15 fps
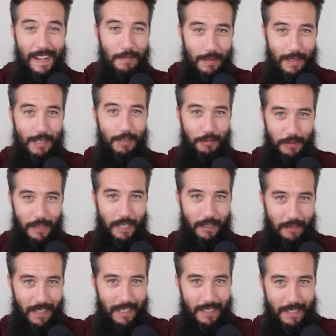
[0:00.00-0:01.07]
But these were like
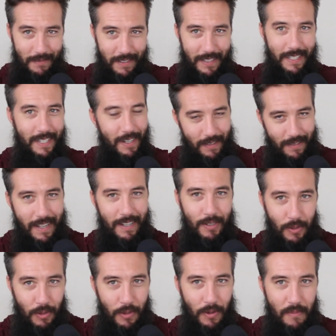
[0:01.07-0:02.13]
relatively, not
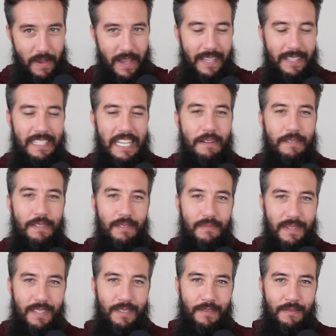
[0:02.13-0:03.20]
gourmet sandwiches,
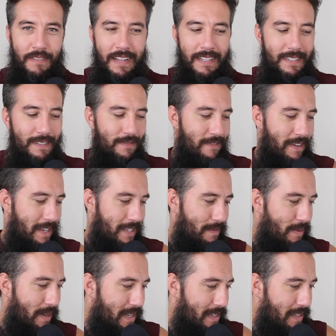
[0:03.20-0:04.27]
but these are fancy
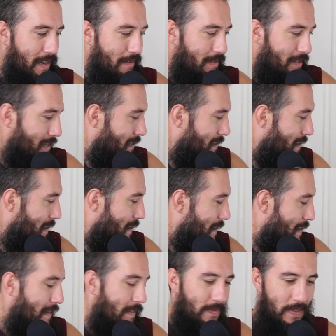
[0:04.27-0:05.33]
pants sandwiches.
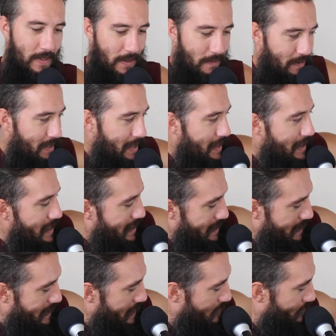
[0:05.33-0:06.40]
So I'm sitting
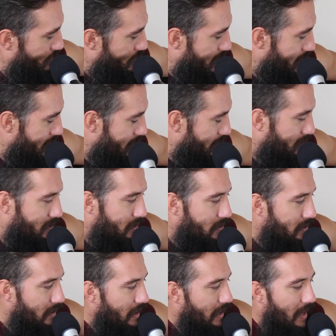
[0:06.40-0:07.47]
there and we are
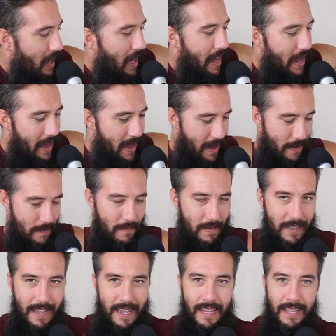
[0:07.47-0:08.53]

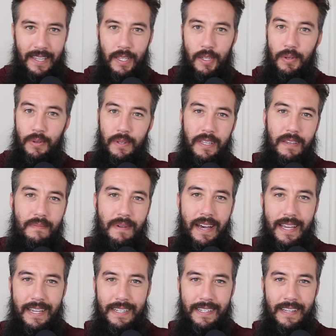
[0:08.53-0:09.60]
slammed, and literally
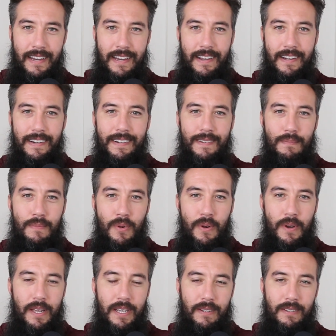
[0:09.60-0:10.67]
my entire
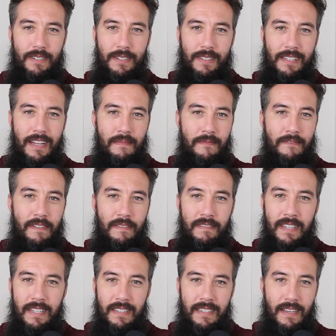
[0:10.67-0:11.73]
morning is just, I'm
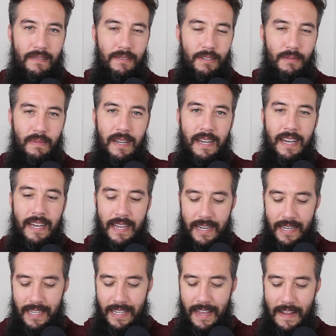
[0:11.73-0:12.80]
15 sandwiches
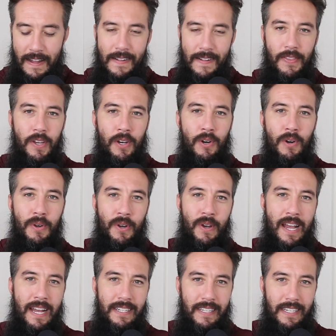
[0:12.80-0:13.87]
behind. The owner
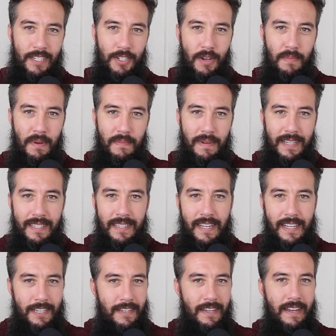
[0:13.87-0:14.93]
had to like jump on my
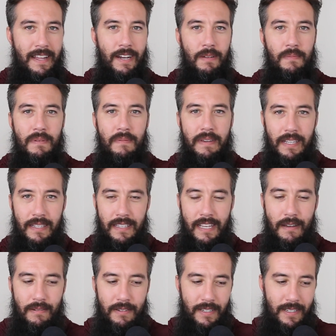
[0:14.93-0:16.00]
station and help me make
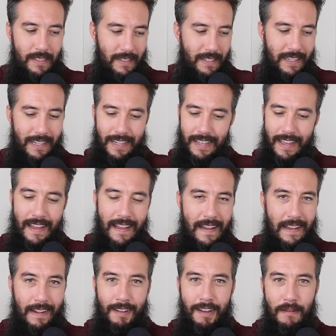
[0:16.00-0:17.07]
sandwiches. Like
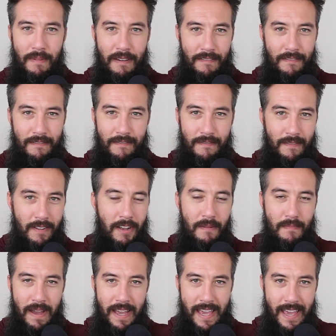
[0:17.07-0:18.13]
I cut my
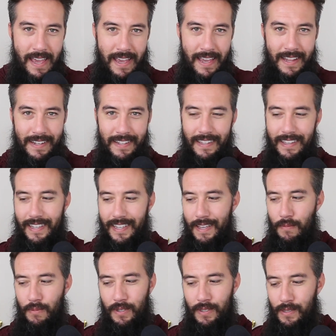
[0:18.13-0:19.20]
hand. Like
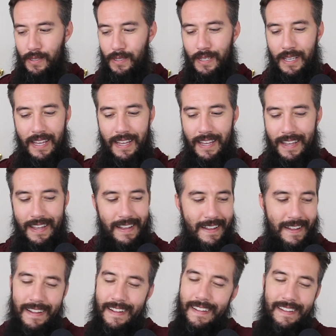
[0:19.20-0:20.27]
it was
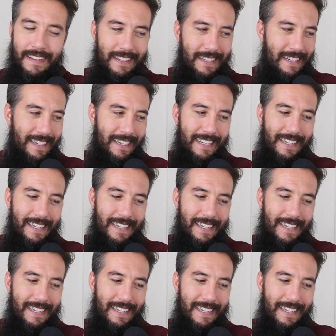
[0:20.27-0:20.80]
great.